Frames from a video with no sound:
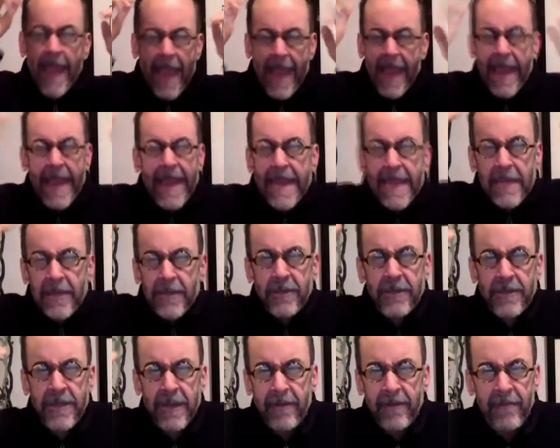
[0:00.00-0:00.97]

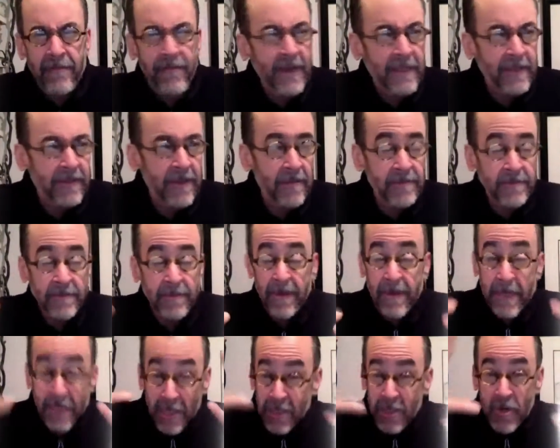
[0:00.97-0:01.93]
AIDS victims. I
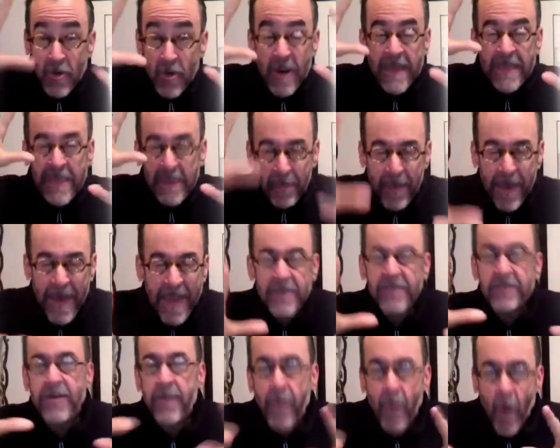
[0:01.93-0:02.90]
mean,
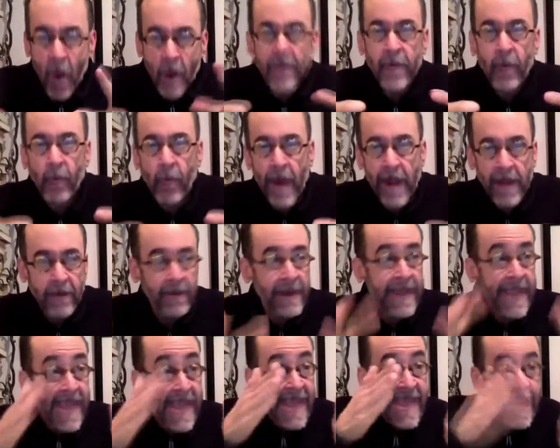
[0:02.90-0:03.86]
depends upon the
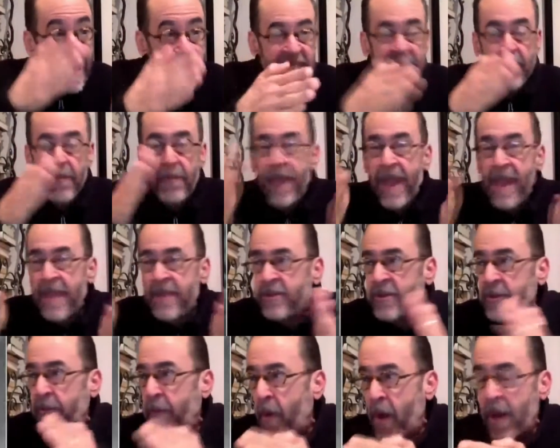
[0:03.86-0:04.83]
rhetoric. It
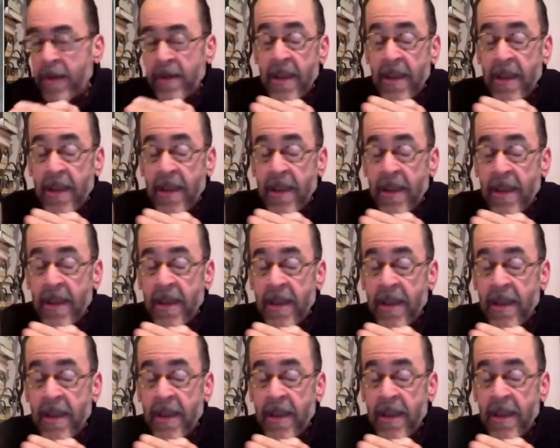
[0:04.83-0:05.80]
depends upon the
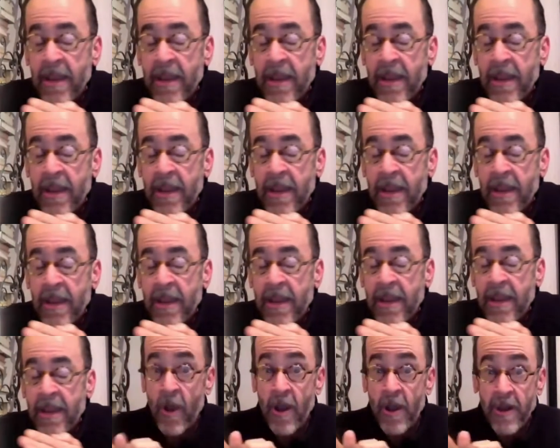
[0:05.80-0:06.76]
particular people that you
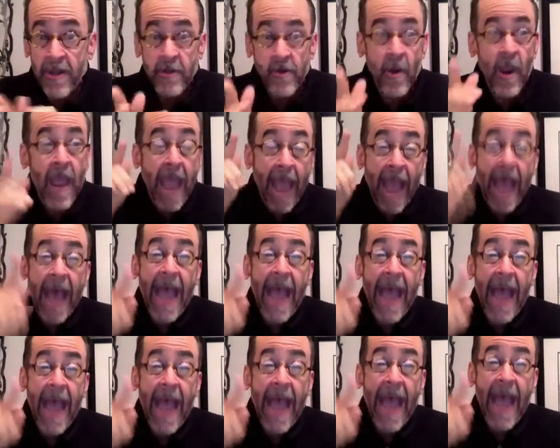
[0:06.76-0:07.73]
are talking to.
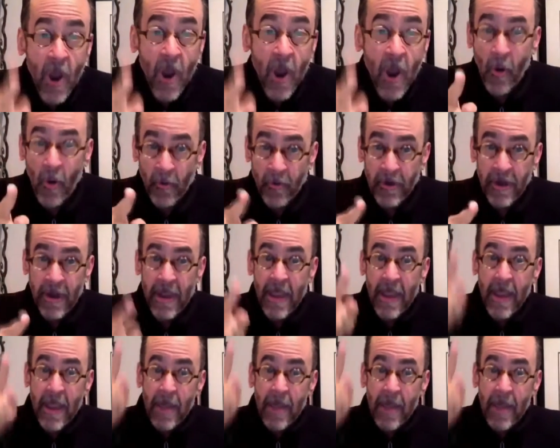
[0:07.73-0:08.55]
I've known